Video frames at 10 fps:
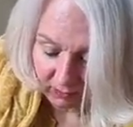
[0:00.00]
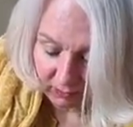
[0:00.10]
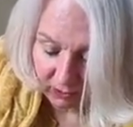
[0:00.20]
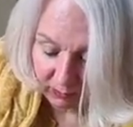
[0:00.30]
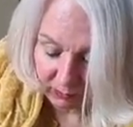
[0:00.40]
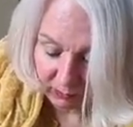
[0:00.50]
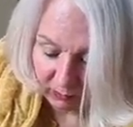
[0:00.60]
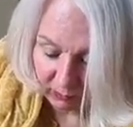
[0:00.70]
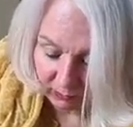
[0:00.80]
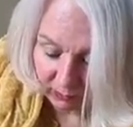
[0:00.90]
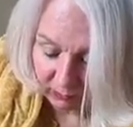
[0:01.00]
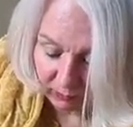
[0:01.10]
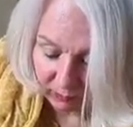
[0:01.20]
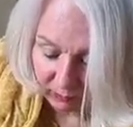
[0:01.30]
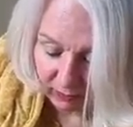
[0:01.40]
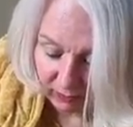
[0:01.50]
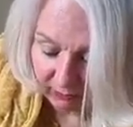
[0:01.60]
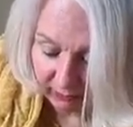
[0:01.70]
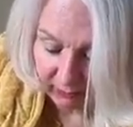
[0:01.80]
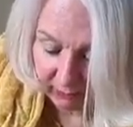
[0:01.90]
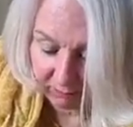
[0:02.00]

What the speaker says: A couple more lines.